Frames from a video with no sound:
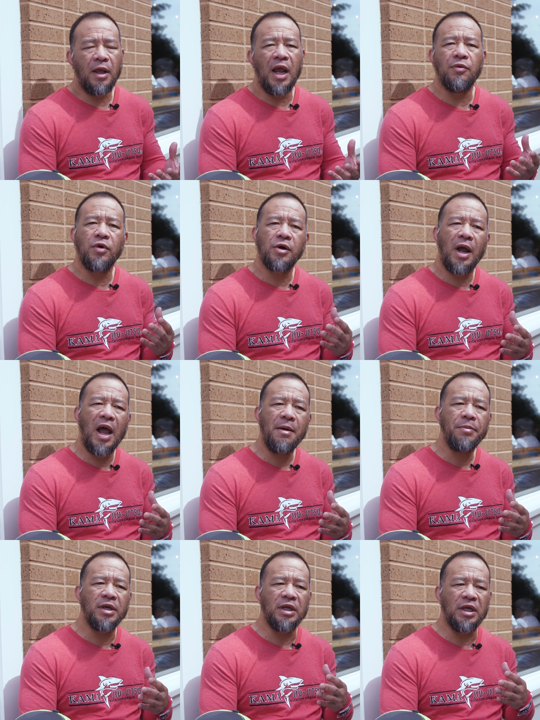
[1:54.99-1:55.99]
And what will
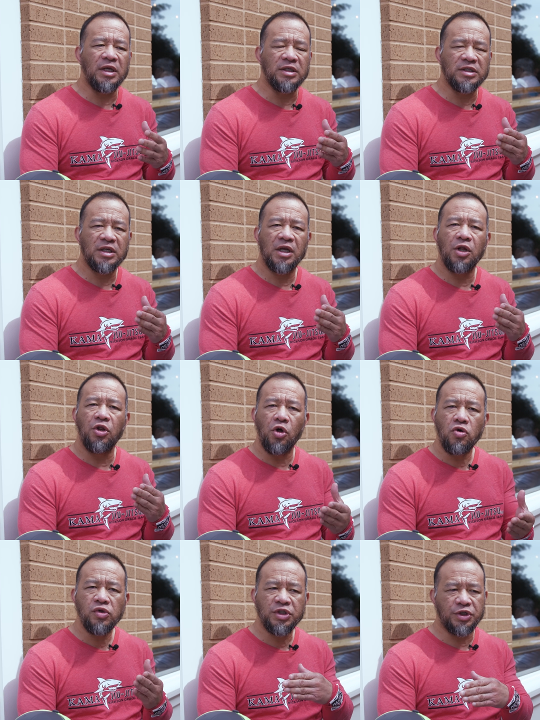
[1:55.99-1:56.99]
happen is
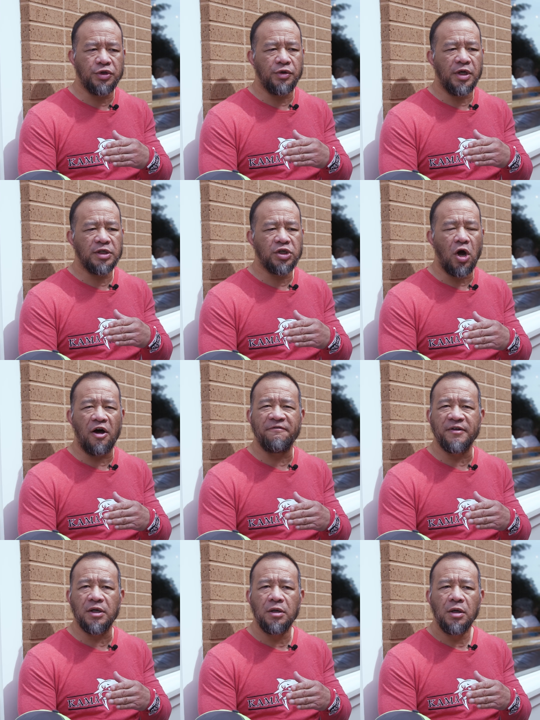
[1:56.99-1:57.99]
those students
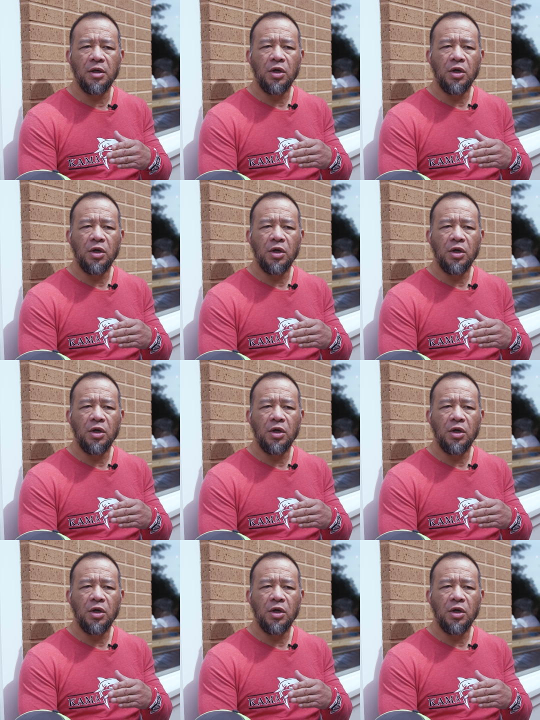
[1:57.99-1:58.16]
often